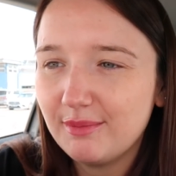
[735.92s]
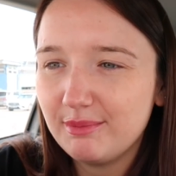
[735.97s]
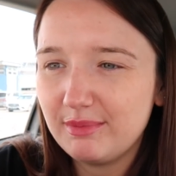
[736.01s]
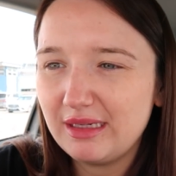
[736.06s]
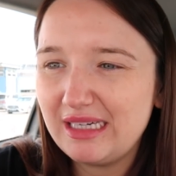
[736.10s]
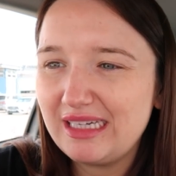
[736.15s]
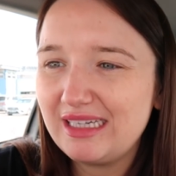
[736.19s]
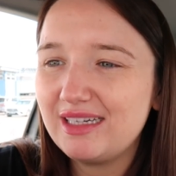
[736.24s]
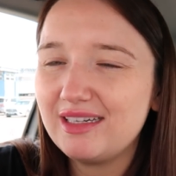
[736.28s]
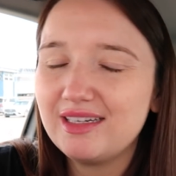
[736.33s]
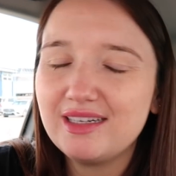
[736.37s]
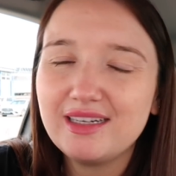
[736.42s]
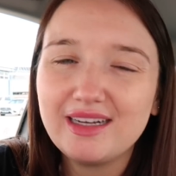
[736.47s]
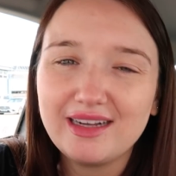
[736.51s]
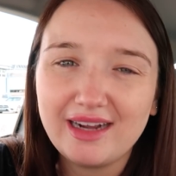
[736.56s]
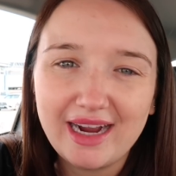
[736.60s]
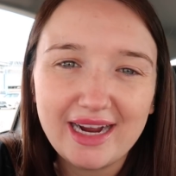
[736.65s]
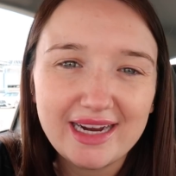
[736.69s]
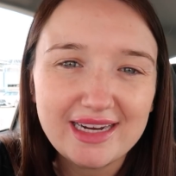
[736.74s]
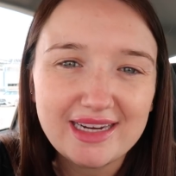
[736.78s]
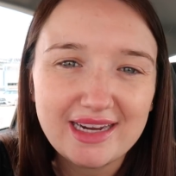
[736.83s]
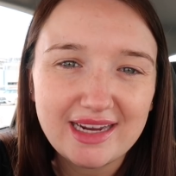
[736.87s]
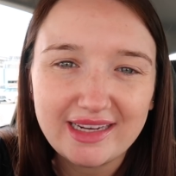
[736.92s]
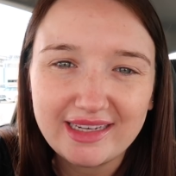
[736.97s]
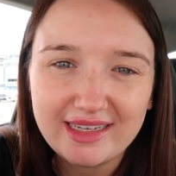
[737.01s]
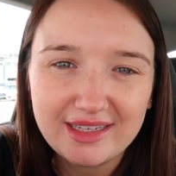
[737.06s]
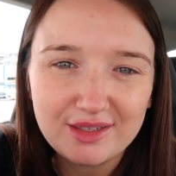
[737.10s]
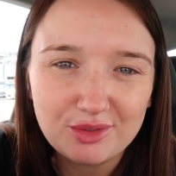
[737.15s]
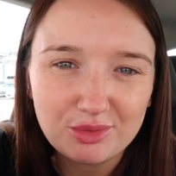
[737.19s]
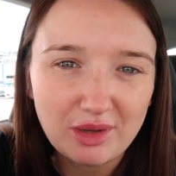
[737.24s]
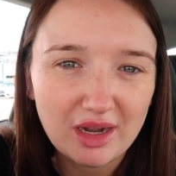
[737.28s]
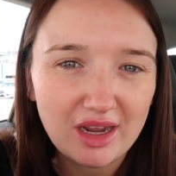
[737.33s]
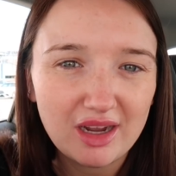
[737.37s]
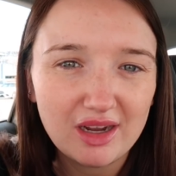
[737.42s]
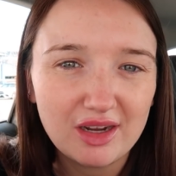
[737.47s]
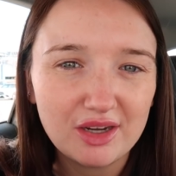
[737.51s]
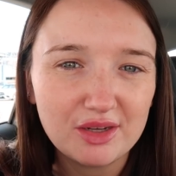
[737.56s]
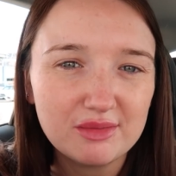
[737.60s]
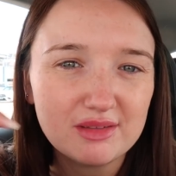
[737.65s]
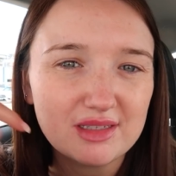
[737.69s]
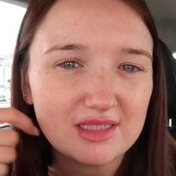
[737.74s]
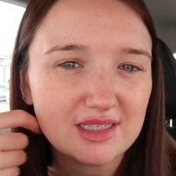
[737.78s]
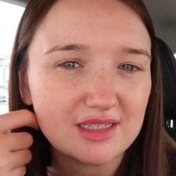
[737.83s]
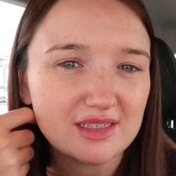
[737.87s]
But I hate eating all at
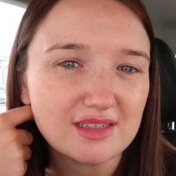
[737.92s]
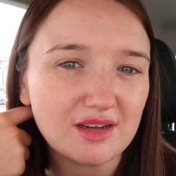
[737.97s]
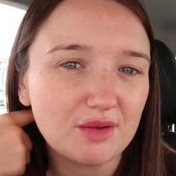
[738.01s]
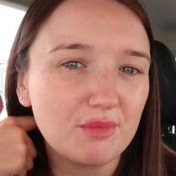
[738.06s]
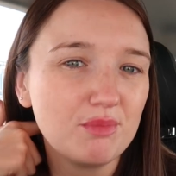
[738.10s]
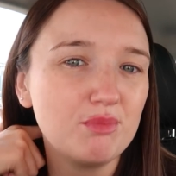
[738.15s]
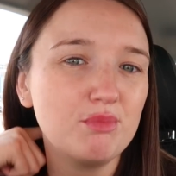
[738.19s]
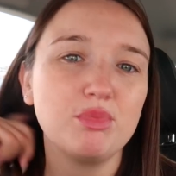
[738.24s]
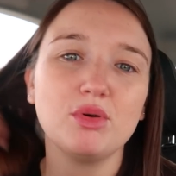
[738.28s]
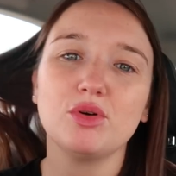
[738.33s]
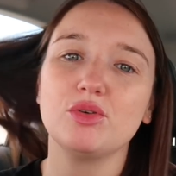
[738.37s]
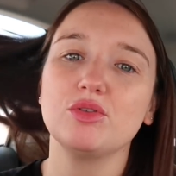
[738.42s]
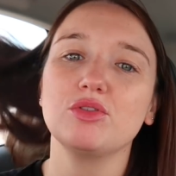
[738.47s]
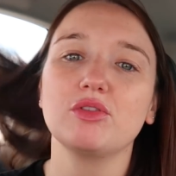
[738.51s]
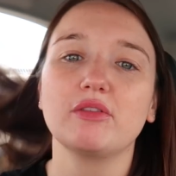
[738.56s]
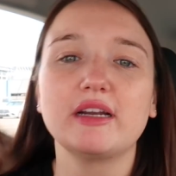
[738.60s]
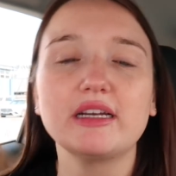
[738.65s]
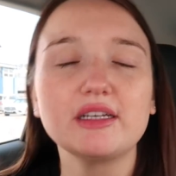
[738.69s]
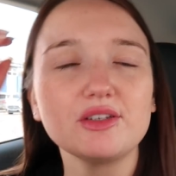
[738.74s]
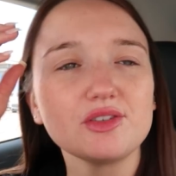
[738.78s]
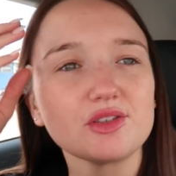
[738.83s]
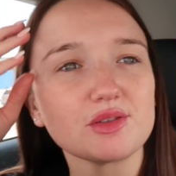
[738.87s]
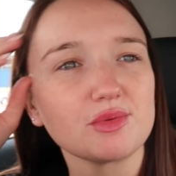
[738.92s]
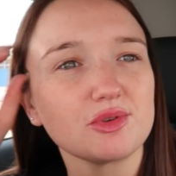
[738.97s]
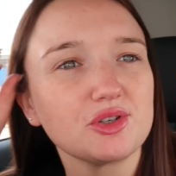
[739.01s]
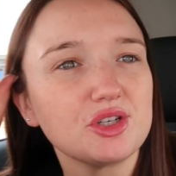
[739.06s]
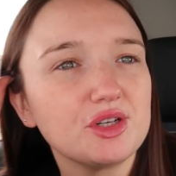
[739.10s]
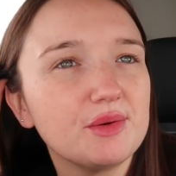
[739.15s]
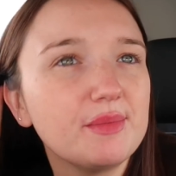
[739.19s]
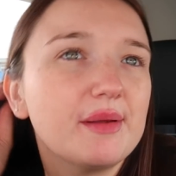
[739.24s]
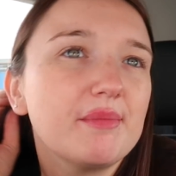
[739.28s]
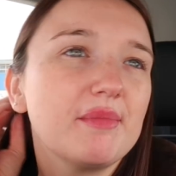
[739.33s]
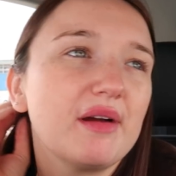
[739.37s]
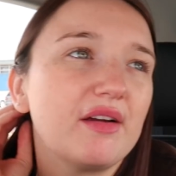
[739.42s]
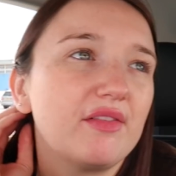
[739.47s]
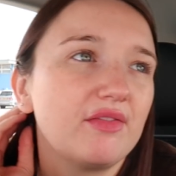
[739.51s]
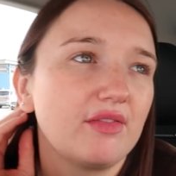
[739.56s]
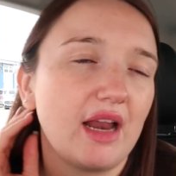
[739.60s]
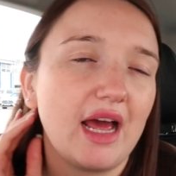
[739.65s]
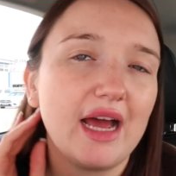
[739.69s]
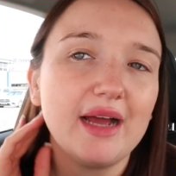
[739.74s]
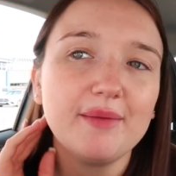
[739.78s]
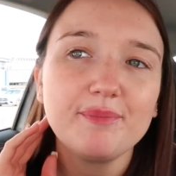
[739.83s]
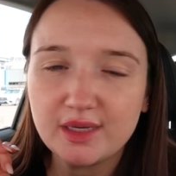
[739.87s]
home because it's so boring just washing them in my
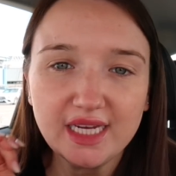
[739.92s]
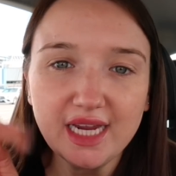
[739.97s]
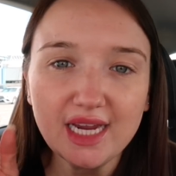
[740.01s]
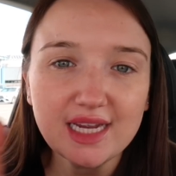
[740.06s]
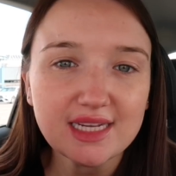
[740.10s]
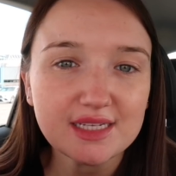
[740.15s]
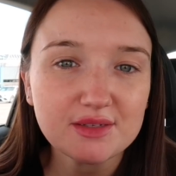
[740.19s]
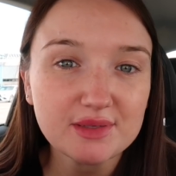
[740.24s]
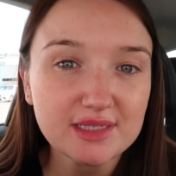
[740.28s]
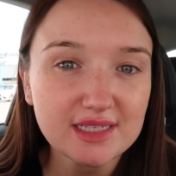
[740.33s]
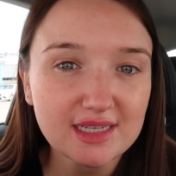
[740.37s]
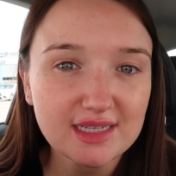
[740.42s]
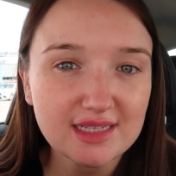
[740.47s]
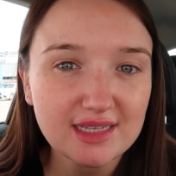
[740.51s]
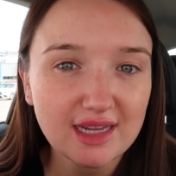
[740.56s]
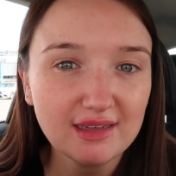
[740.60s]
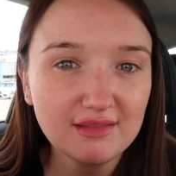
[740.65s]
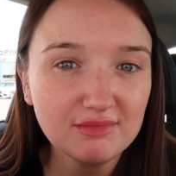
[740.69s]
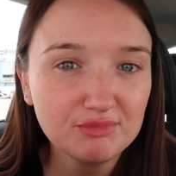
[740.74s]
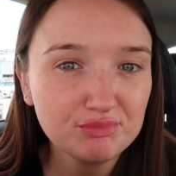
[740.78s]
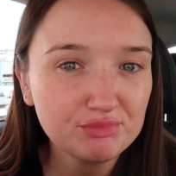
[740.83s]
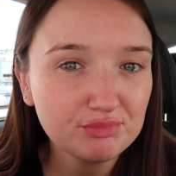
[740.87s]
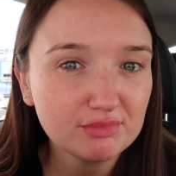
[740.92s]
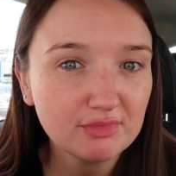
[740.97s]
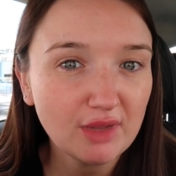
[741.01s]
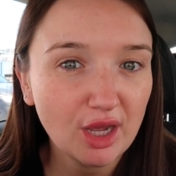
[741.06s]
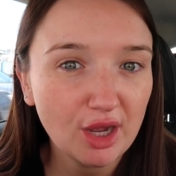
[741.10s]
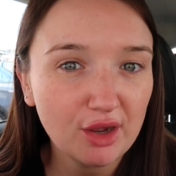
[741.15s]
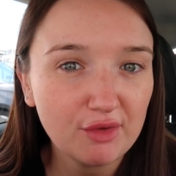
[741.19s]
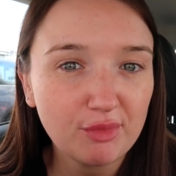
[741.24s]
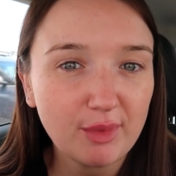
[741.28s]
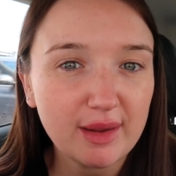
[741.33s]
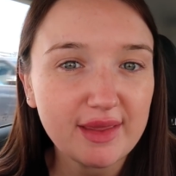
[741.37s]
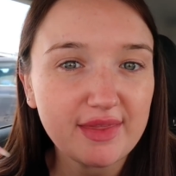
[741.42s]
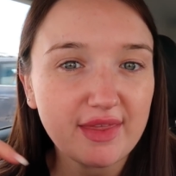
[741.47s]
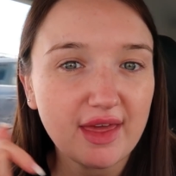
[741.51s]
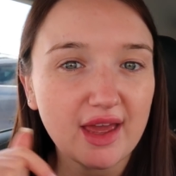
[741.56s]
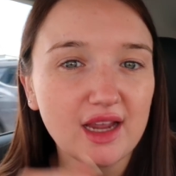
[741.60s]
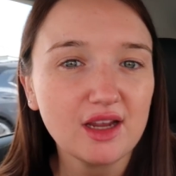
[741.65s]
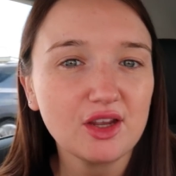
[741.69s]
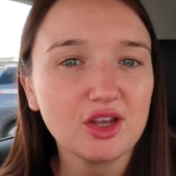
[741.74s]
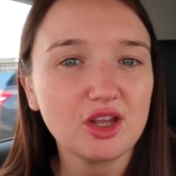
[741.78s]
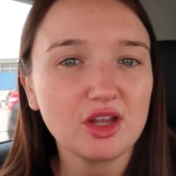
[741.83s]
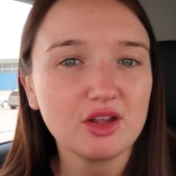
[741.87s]
flat. But yeah, so as I said, halfway
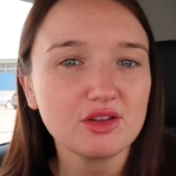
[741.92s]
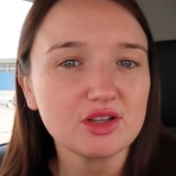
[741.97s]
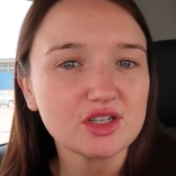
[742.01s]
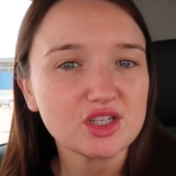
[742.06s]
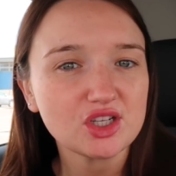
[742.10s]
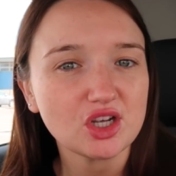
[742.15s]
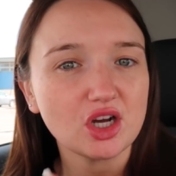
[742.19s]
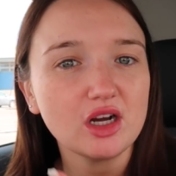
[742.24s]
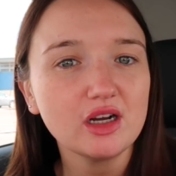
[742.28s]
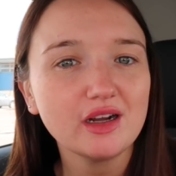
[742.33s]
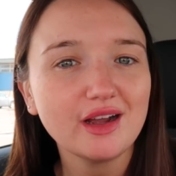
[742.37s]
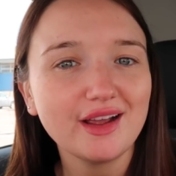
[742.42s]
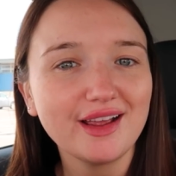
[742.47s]
there, cue the song.